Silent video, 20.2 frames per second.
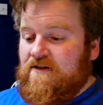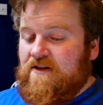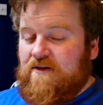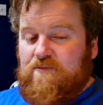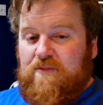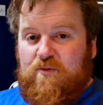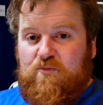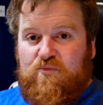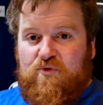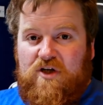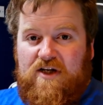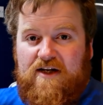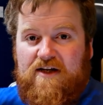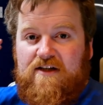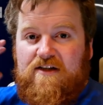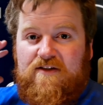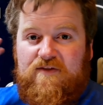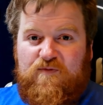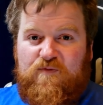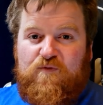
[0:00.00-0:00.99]
like my brain
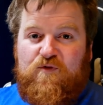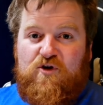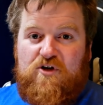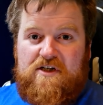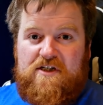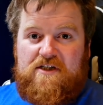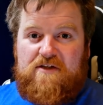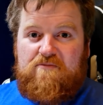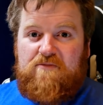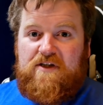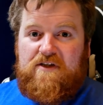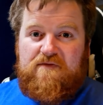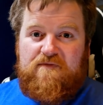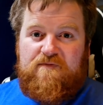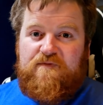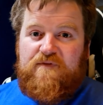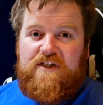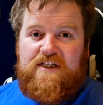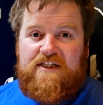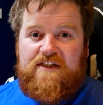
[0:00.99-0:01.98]
is fried, my
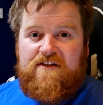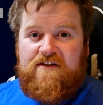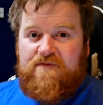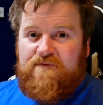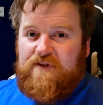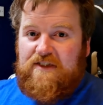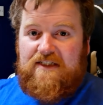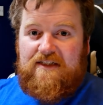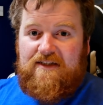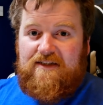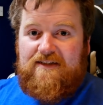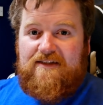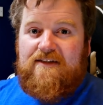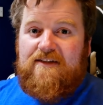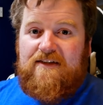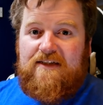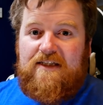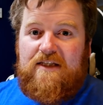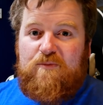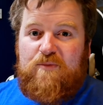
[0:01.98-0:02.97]
feet feel like they
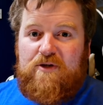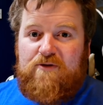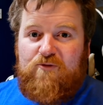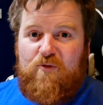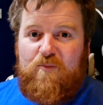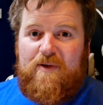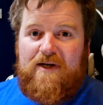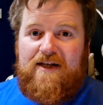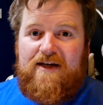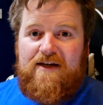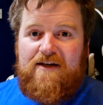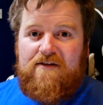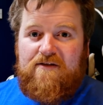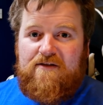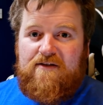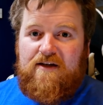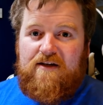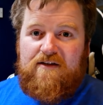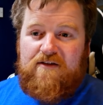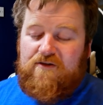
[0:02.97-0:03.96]
need to be replaced,
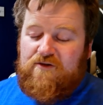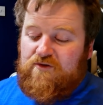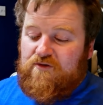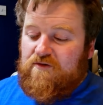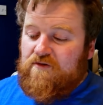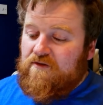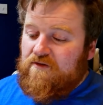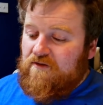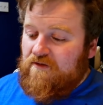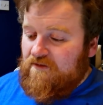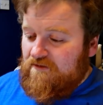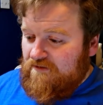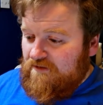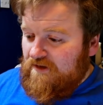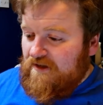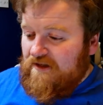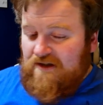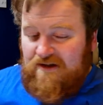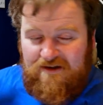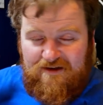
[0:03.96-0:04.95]
and it's just, you know,
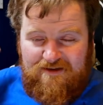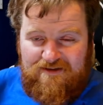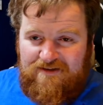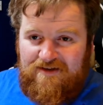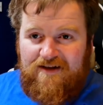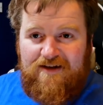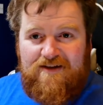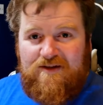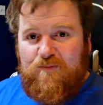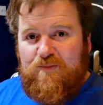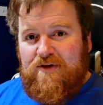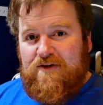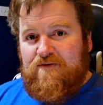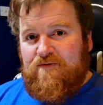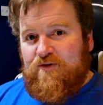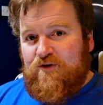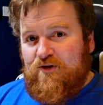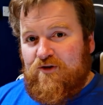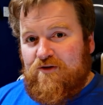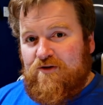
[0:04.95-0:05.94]
takes a bit of
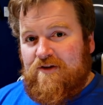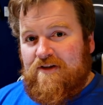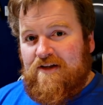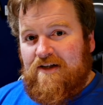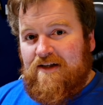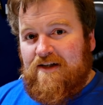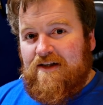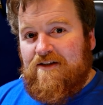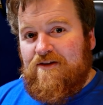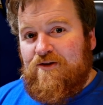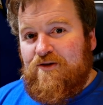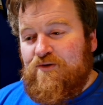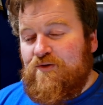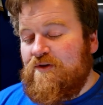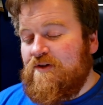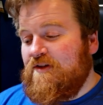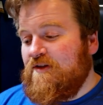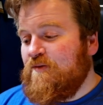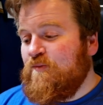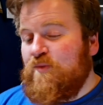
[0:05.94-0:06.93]
adjusting and getting
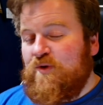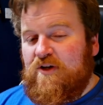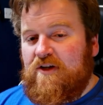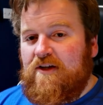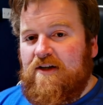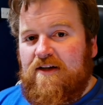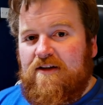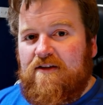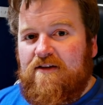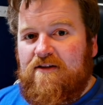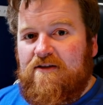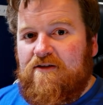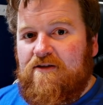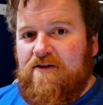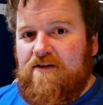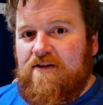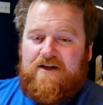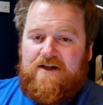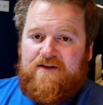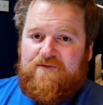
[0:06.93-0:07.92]
used to it, but I'm getting there.
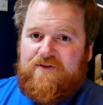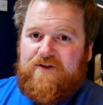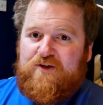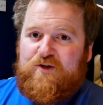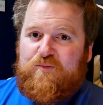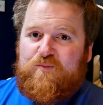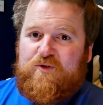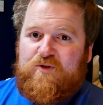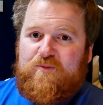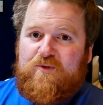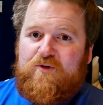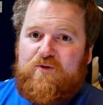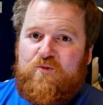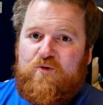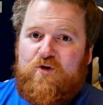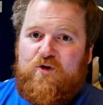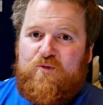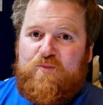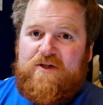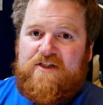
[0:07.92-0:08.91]
I have to get up at about
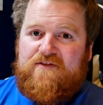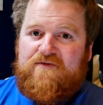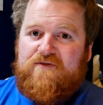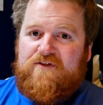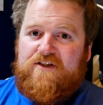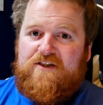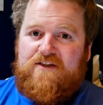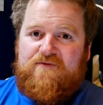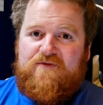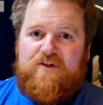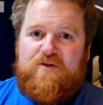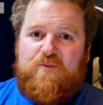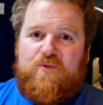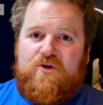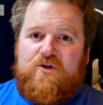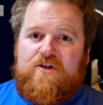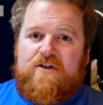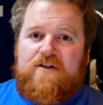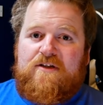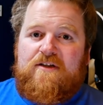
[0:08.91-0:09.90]
quarter past five in the
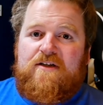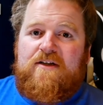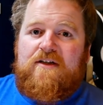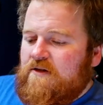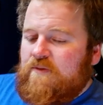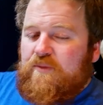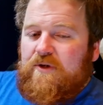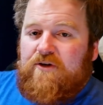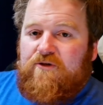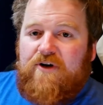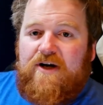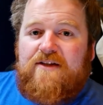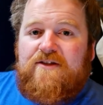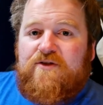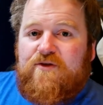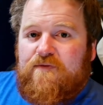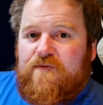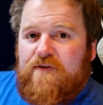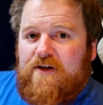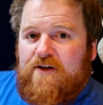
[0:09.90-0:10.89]
morning. It's been grand
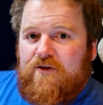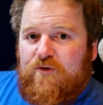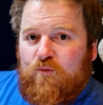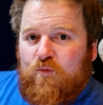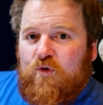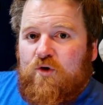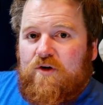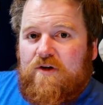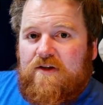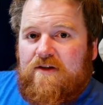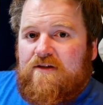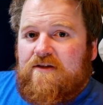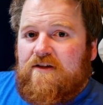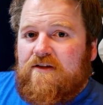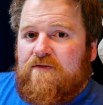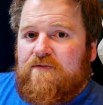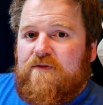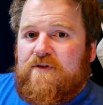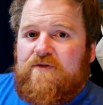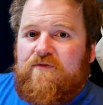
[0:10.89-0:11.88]
so far. The work
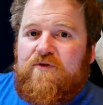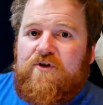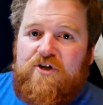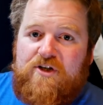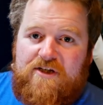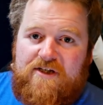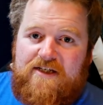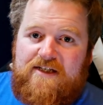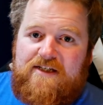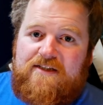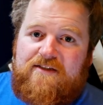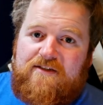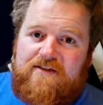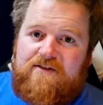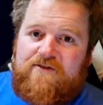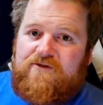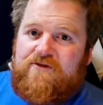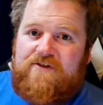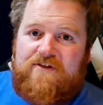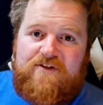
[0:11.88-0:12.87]
itself is fairly easy,
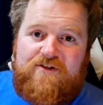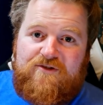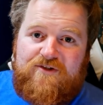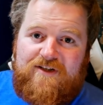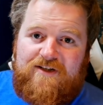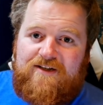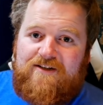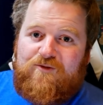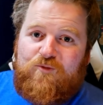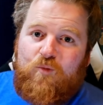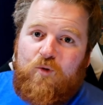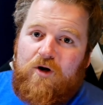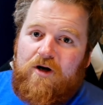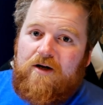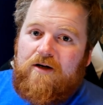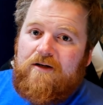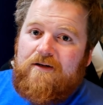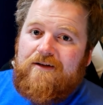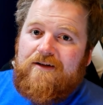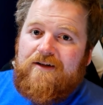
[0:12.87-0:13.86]
it's just that there's a lot of
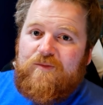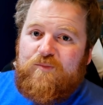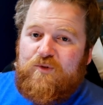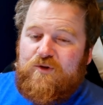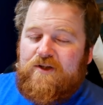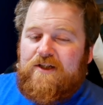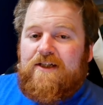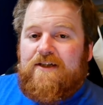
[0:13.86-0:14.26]
walking in it, but